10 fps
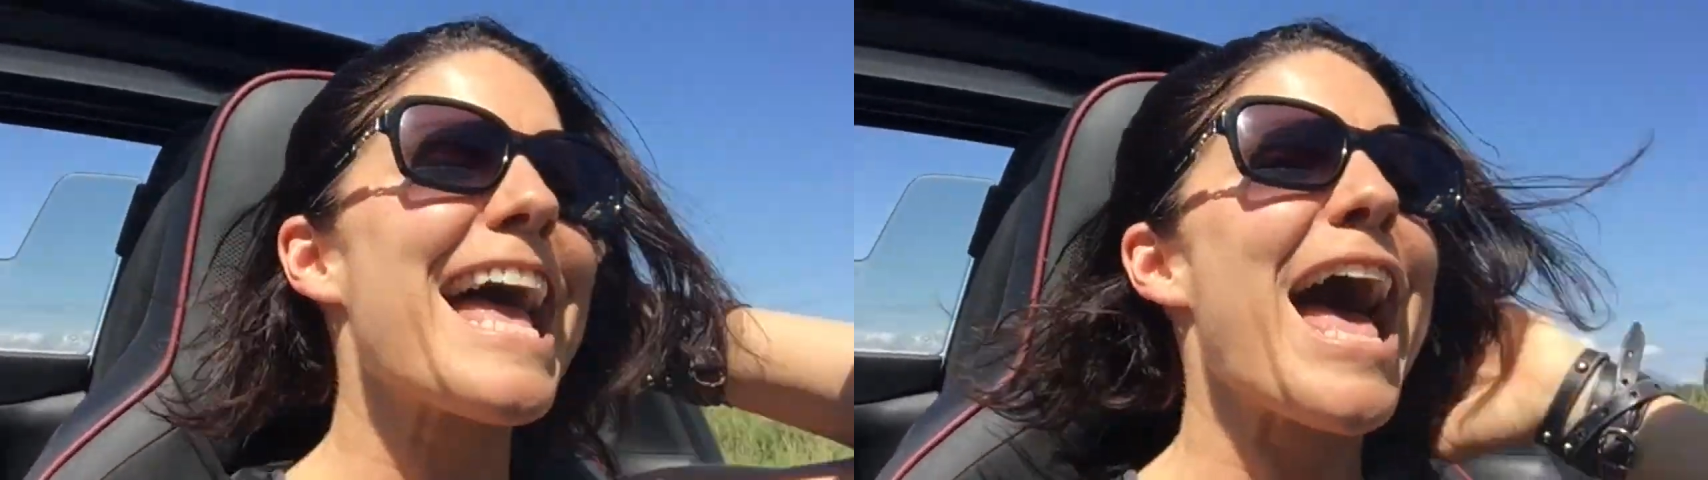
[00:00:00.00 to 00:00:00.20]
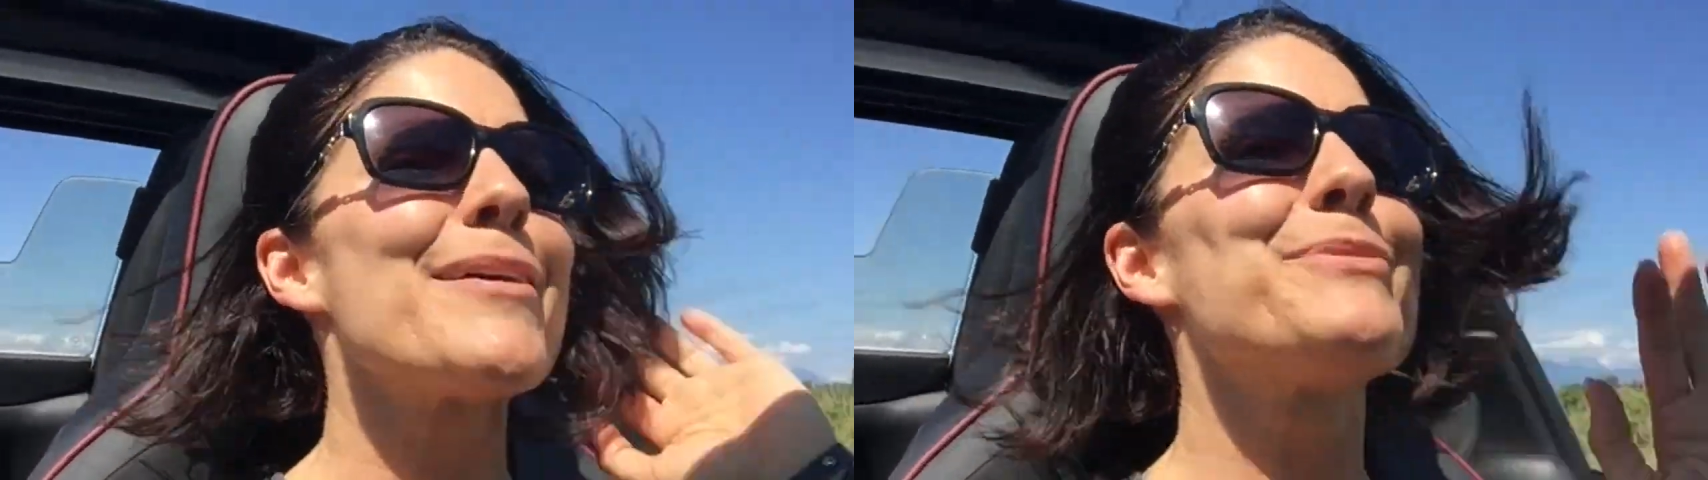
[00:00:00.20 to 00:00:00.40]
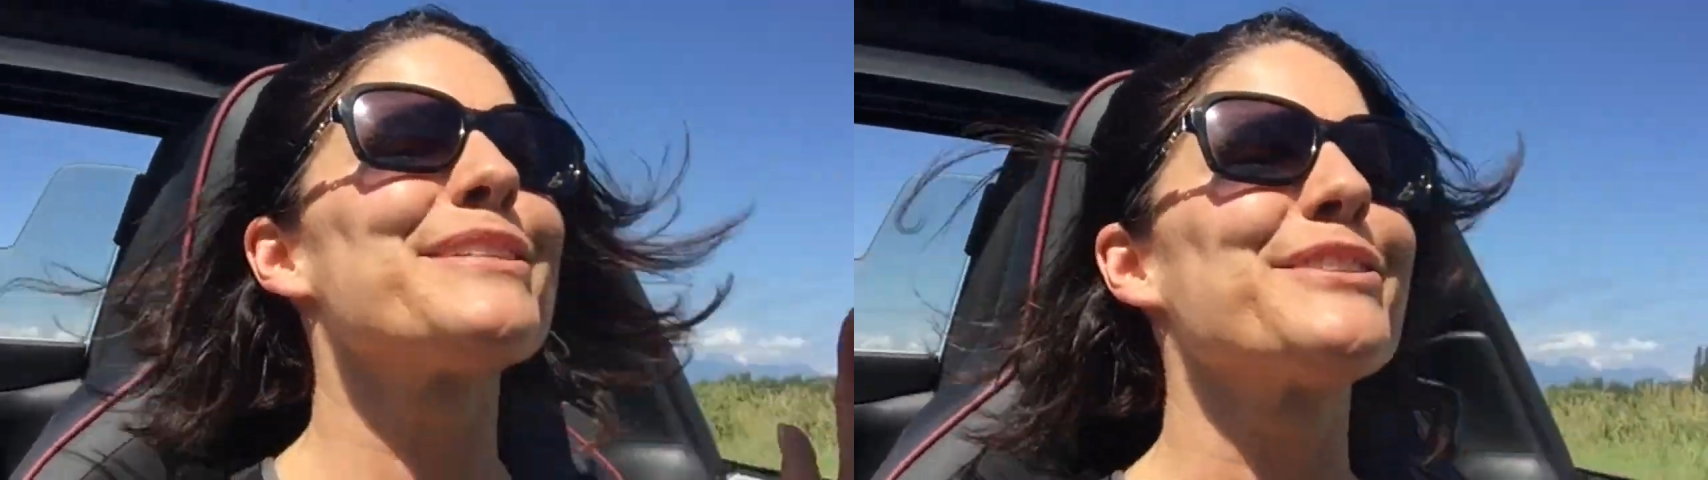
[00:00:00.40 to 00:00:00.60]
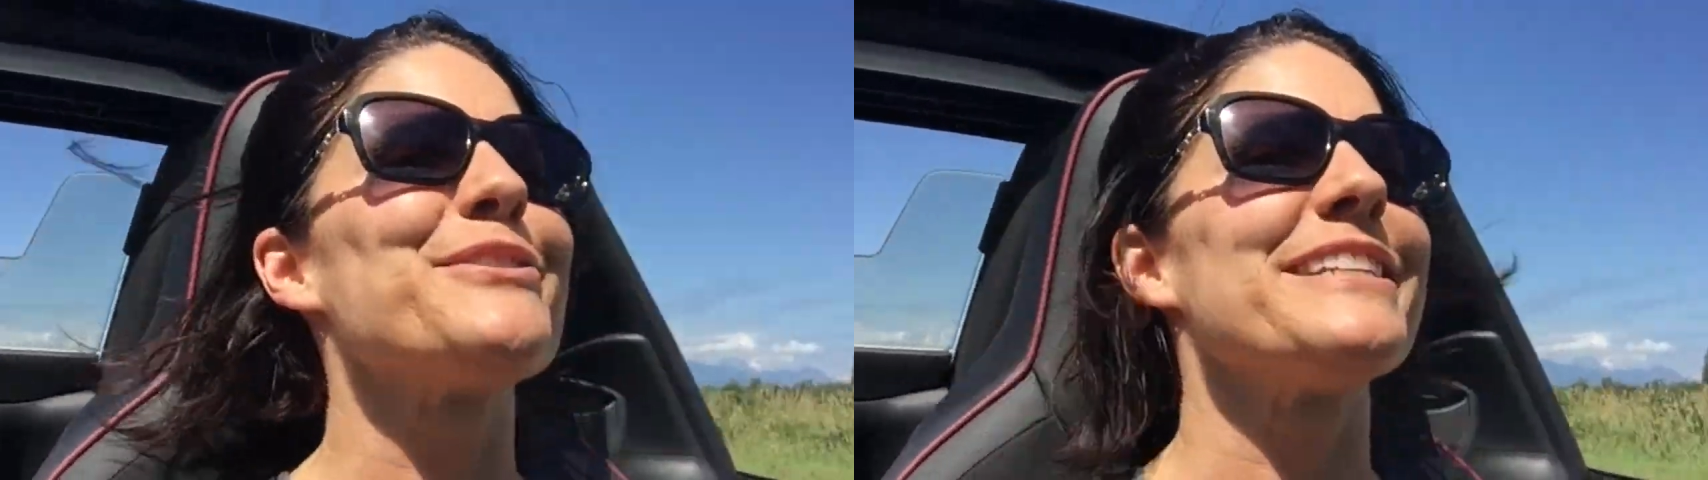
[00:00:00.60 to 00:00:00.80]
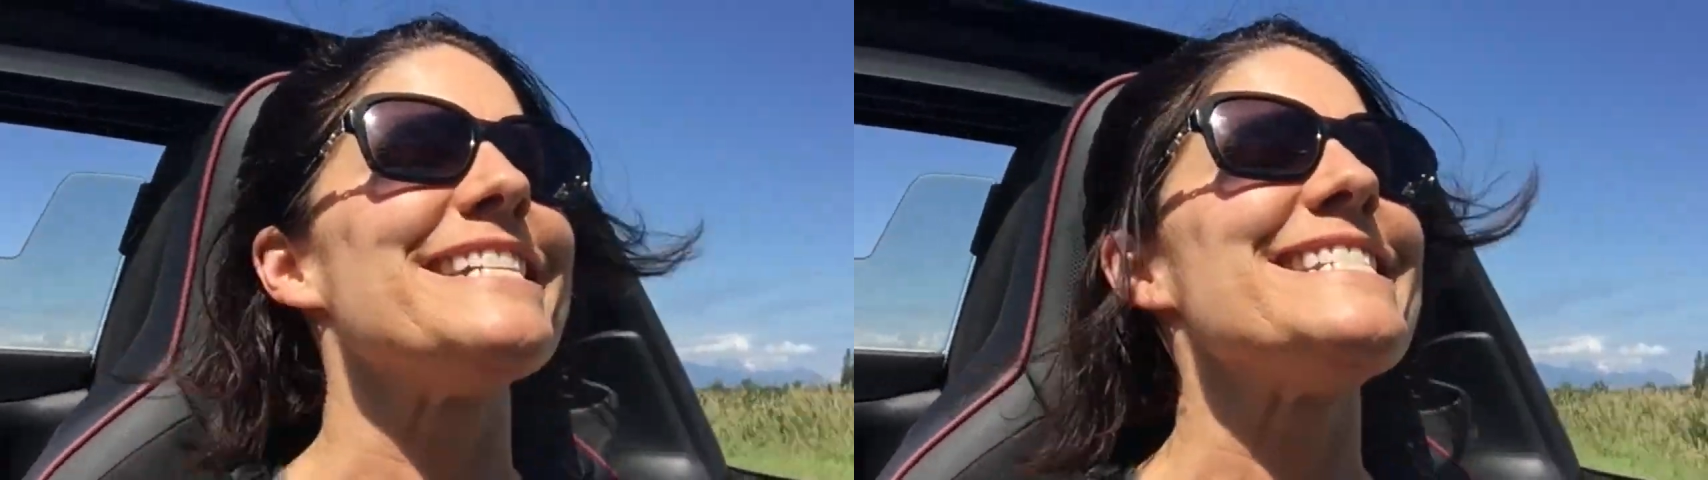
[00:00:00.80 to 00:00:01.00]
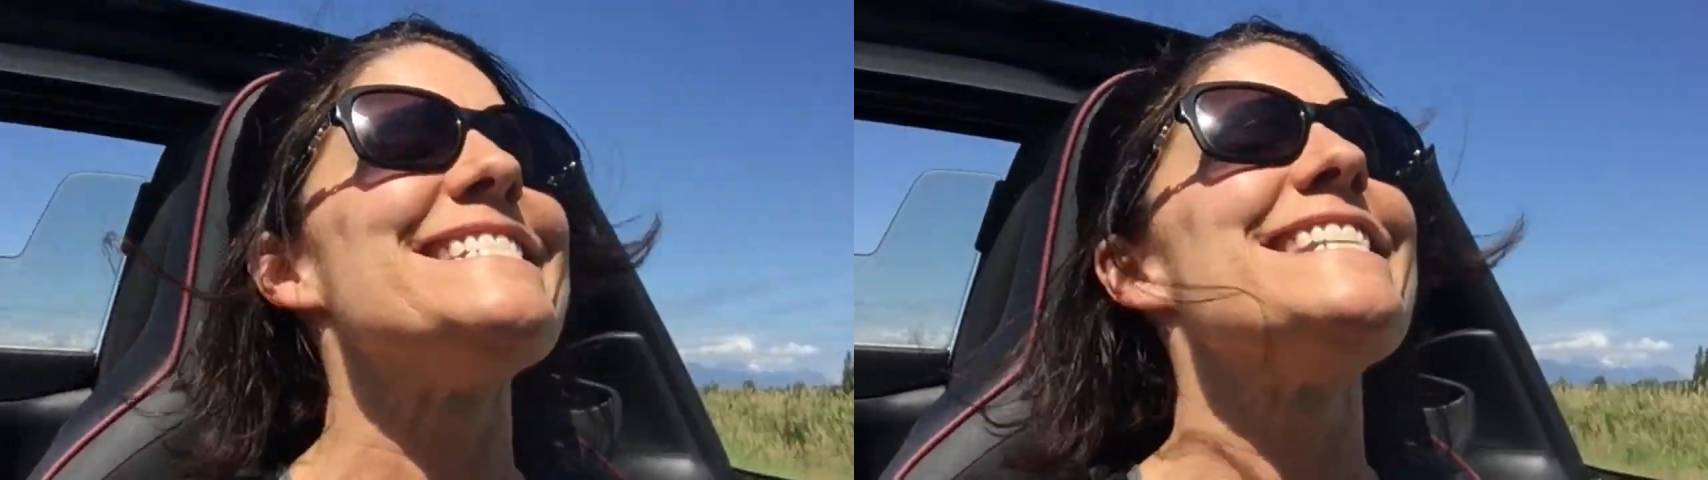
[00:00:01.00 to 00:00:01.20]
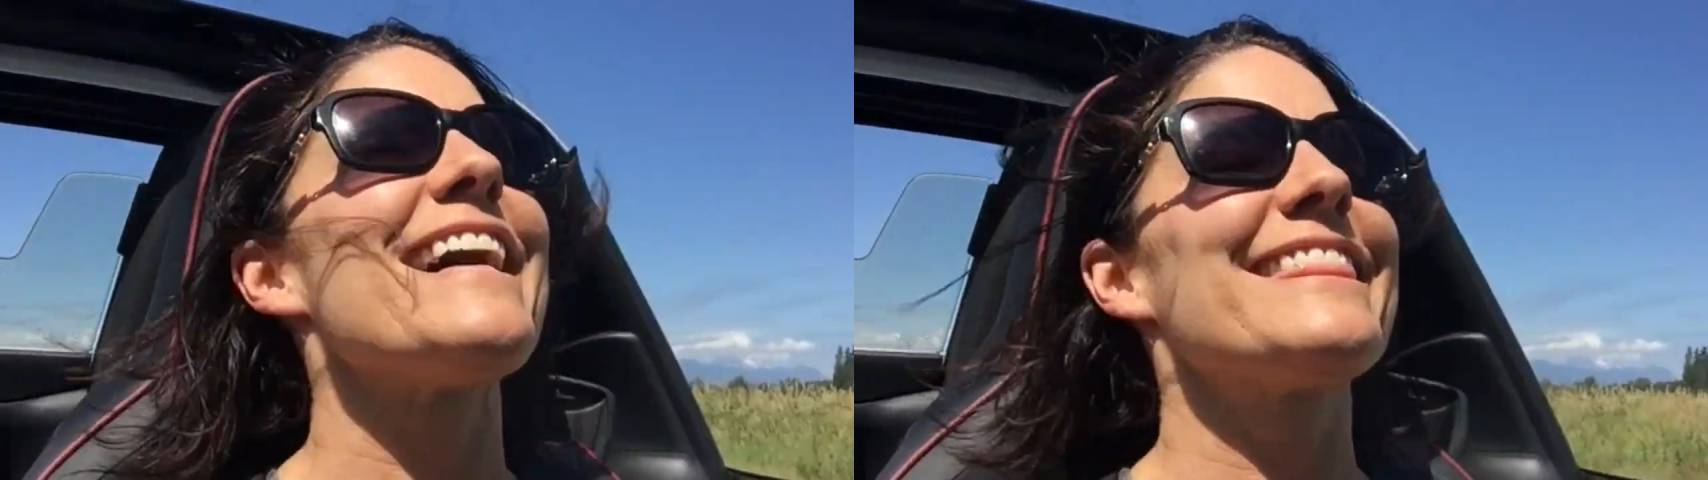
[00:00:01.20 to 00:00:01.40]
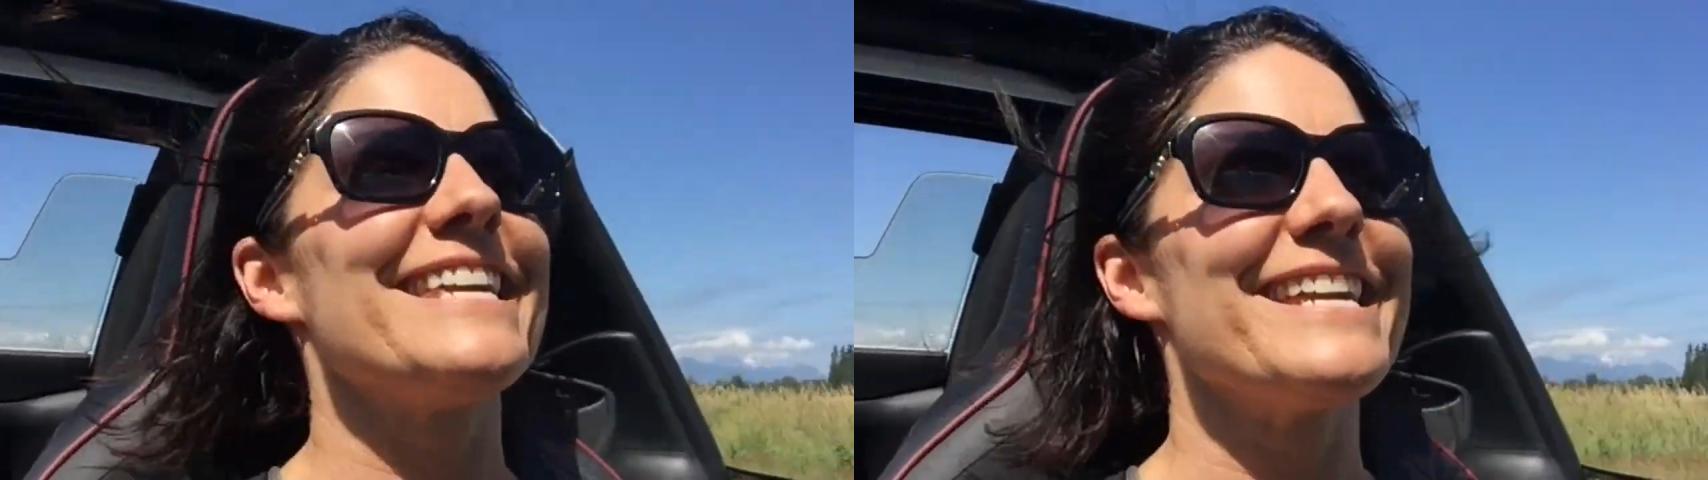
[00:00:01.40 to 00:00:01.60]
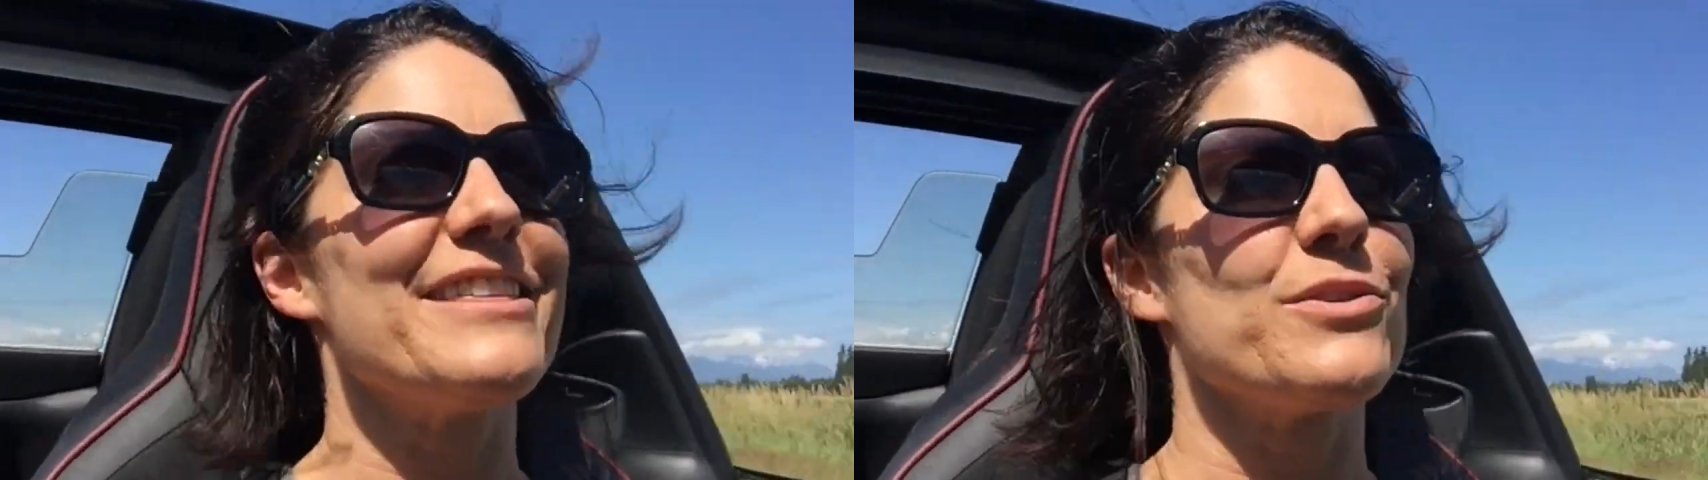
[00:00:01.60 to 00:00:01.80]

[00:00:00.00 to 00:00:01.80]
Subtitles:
absolutely nothing